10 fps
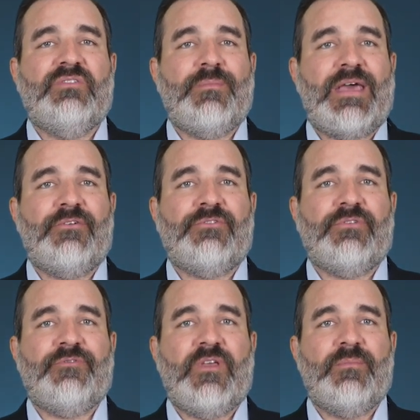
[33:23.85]
the manager of
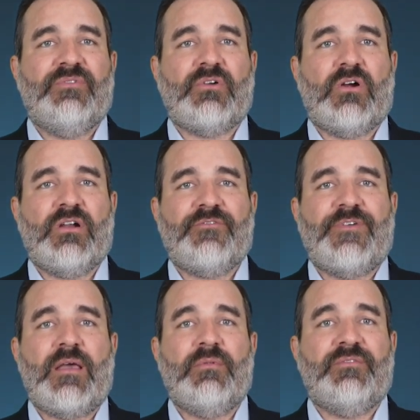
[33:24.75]
the famous ARK
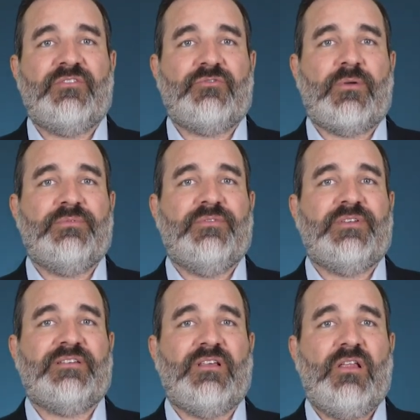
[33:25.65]
family of disruptive
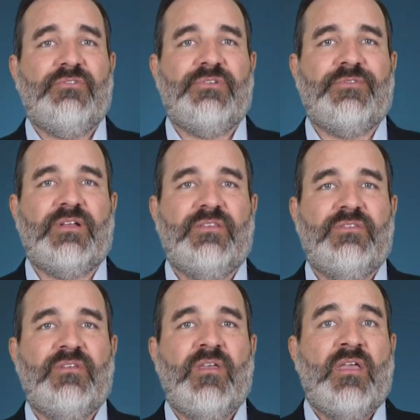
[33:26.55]
technology funds,